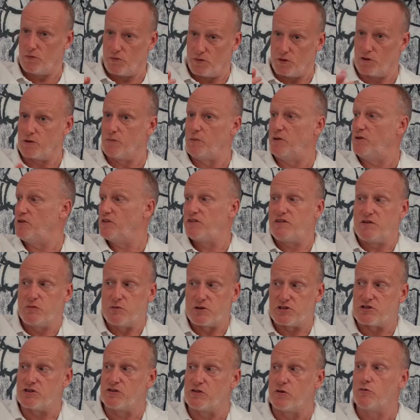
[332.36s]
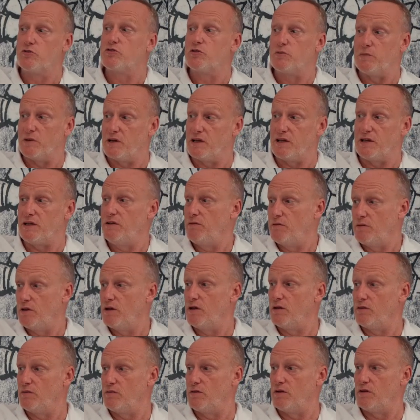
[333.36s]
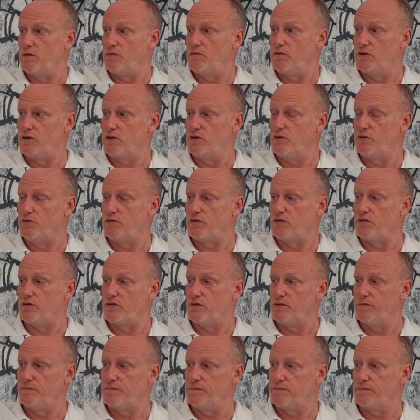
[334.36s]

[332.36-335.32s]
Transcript: the community, which is ultimately the users.